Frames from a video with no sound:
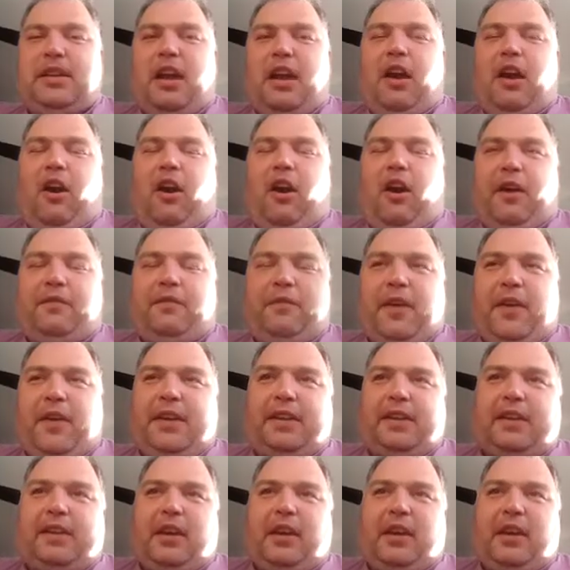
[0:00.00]
I
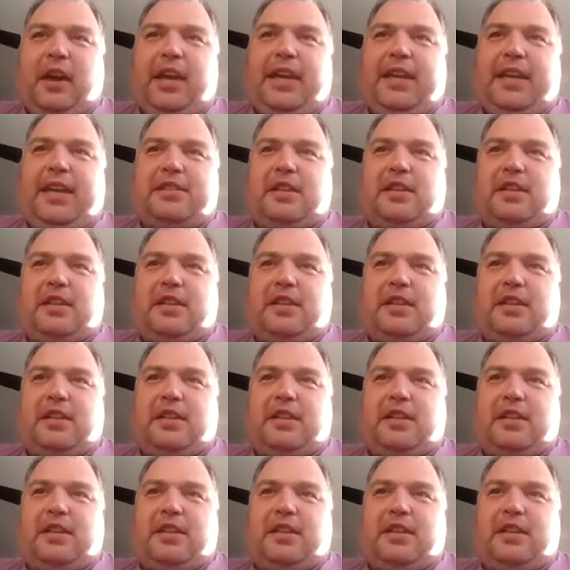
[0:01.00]
think he's a